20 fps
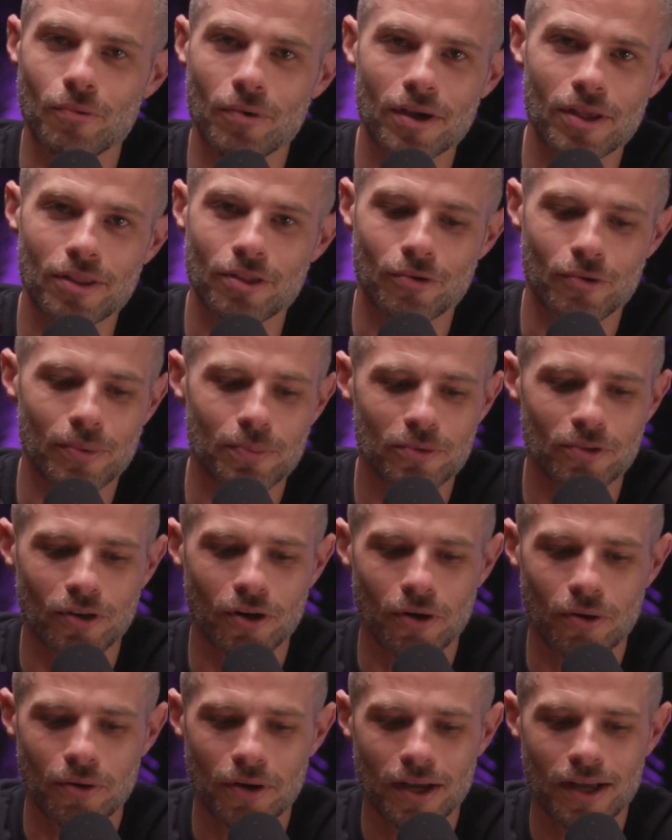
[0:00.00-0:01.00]
with
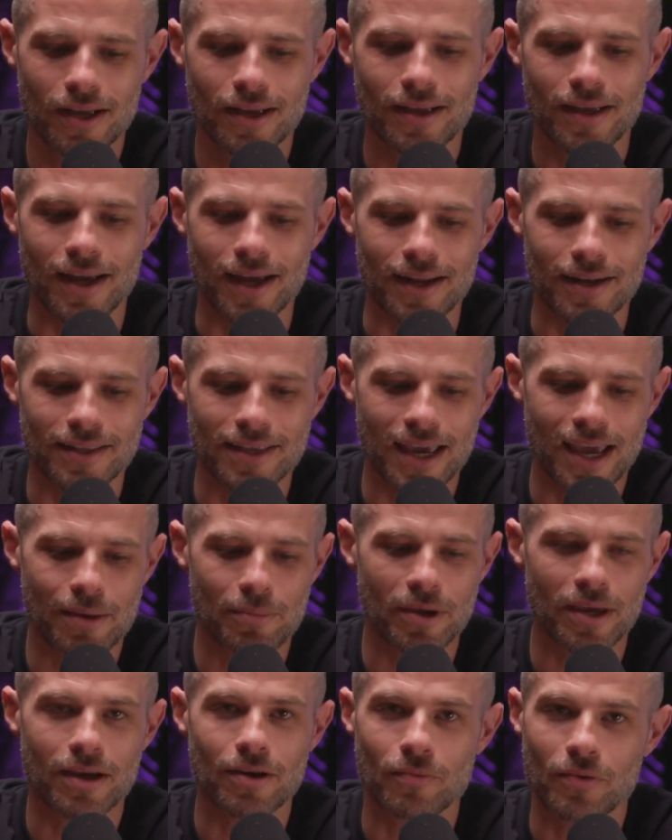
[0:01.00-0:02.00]
crypto and
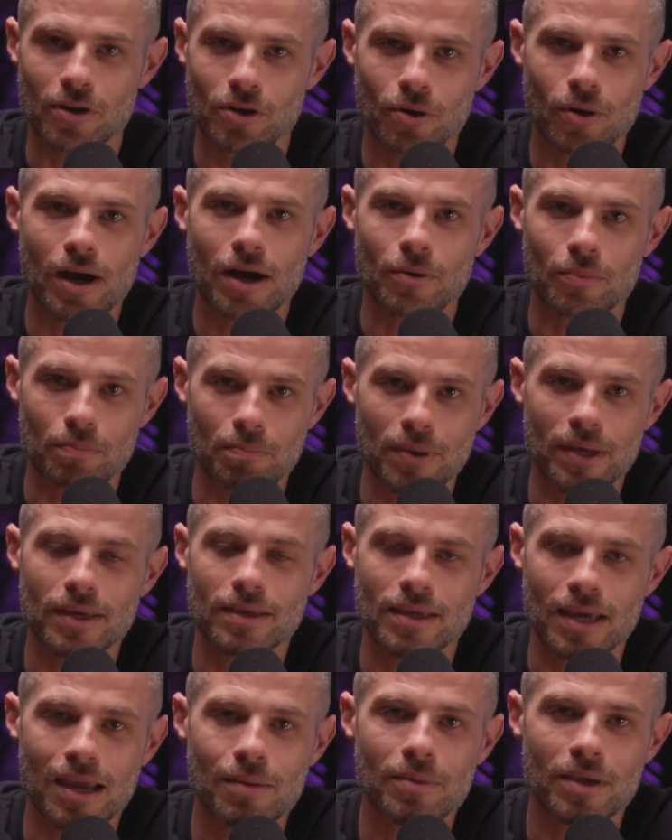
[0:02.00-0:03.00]
gaming. And we know how
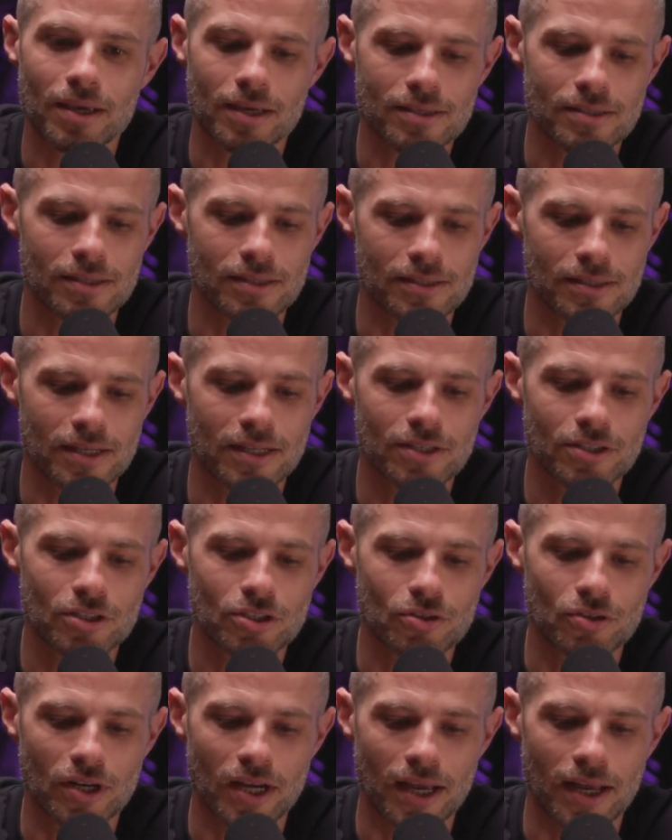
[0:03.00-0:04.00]
big gaming is as an
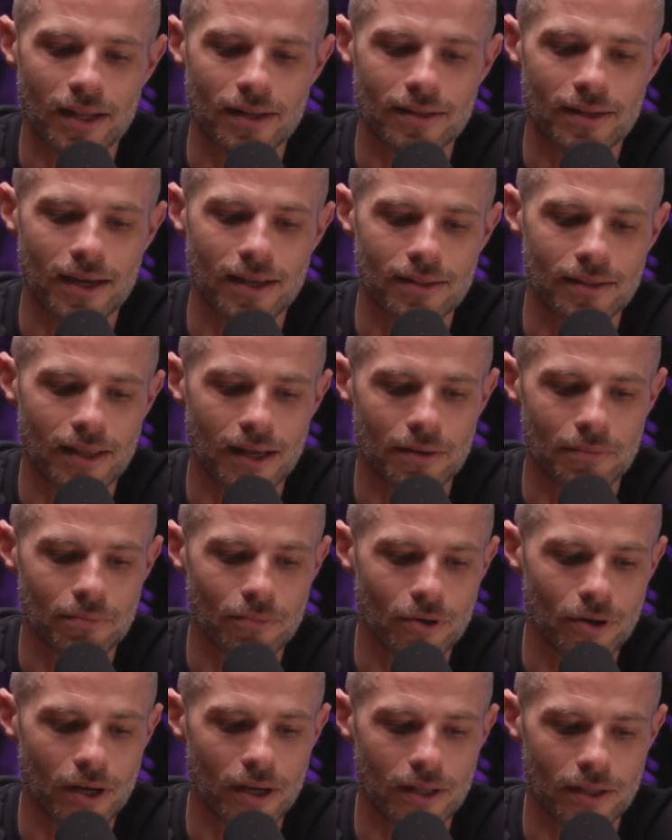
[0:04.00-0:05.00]
industry, and
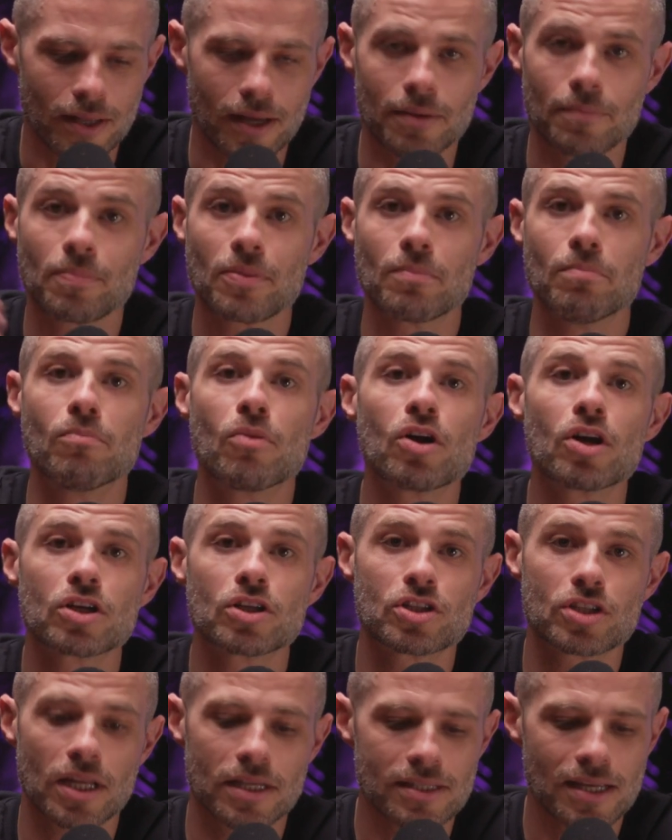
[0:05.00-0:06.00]
that
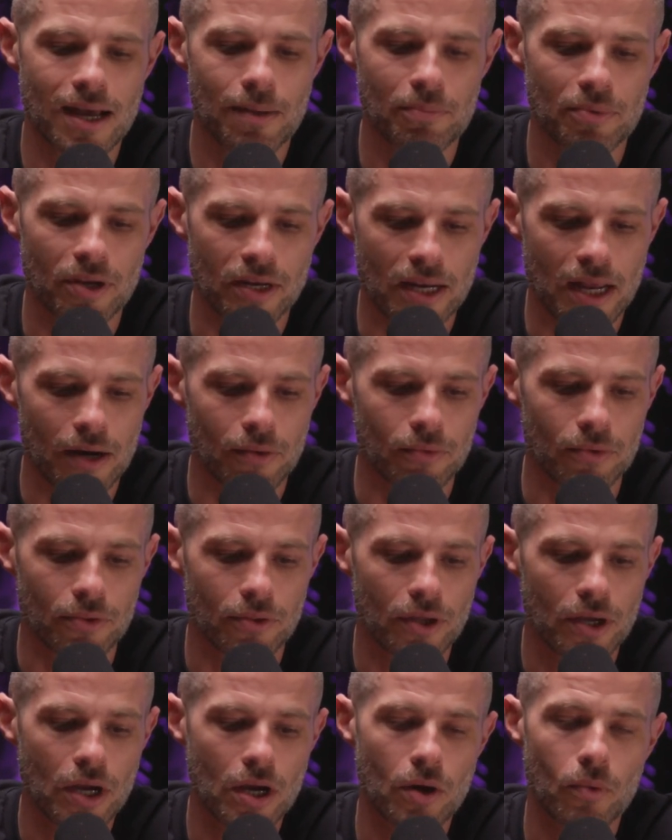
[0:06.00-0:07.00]
merge that's happening now
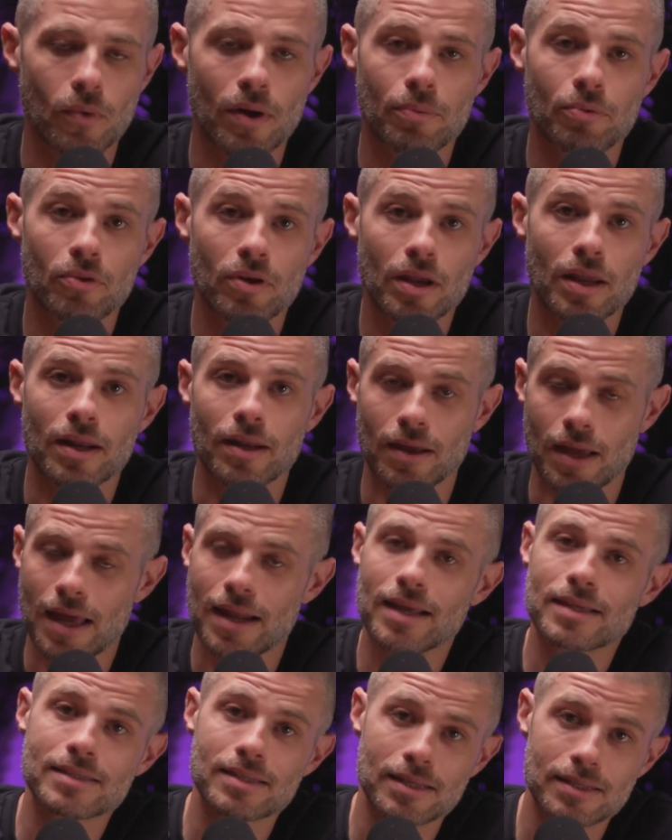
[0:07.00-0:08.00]
with Web3.
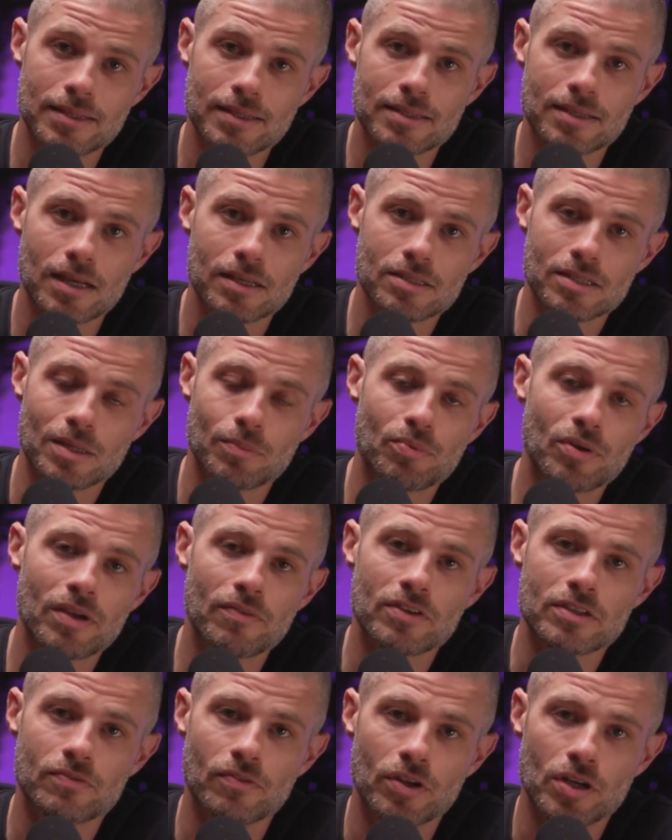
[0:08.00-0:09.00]
And as I discussed in a
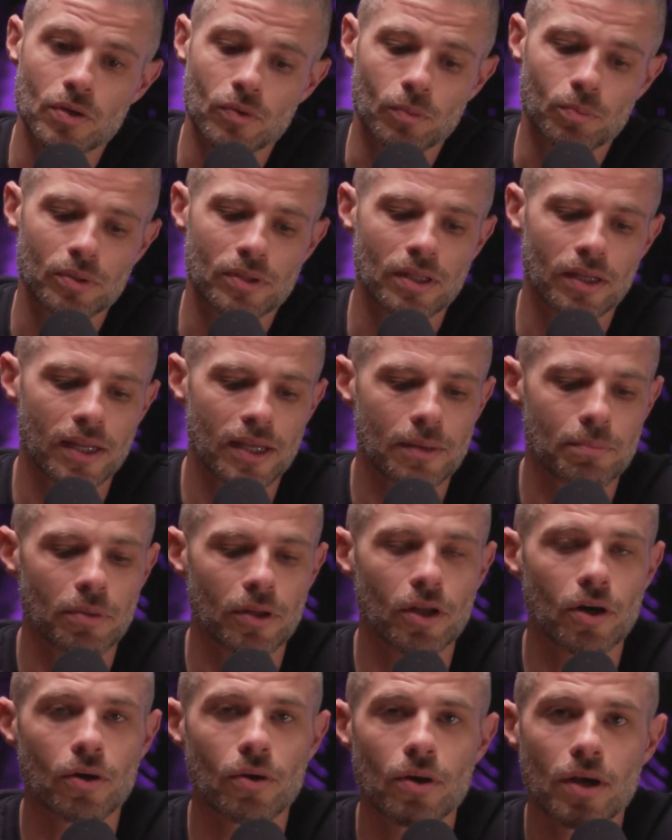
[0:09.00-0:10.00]
previous video, we'll put the link
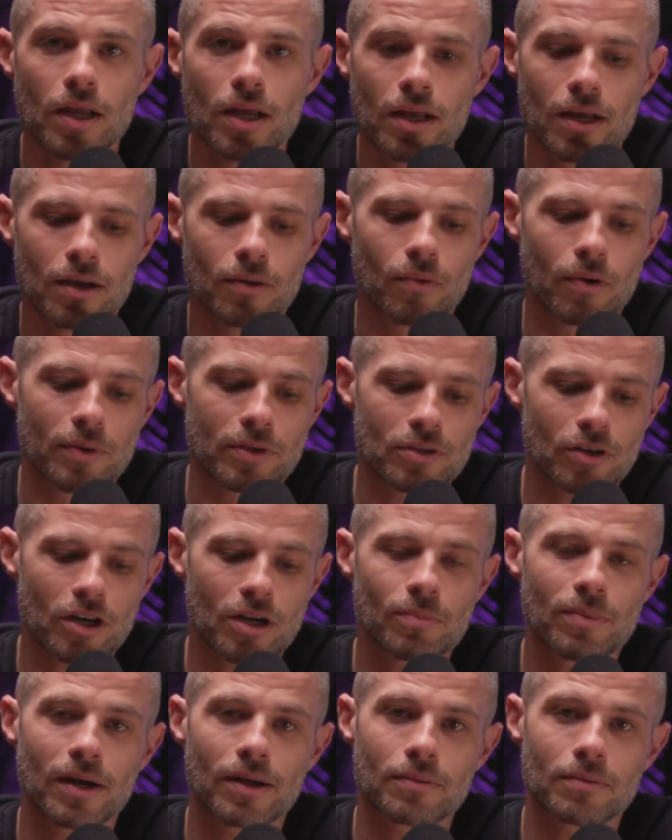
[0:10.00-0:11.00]
below where we
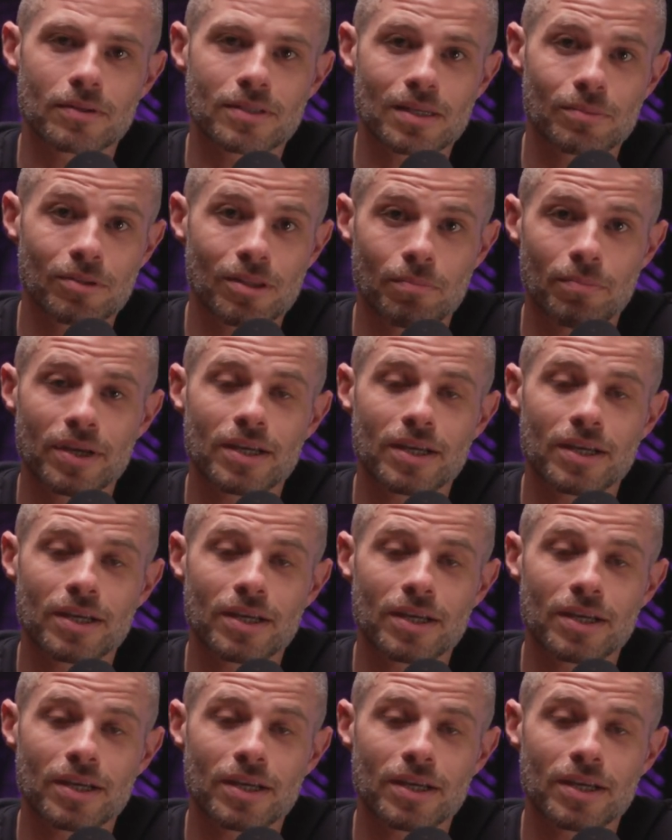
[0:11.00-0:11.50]
talk about some of the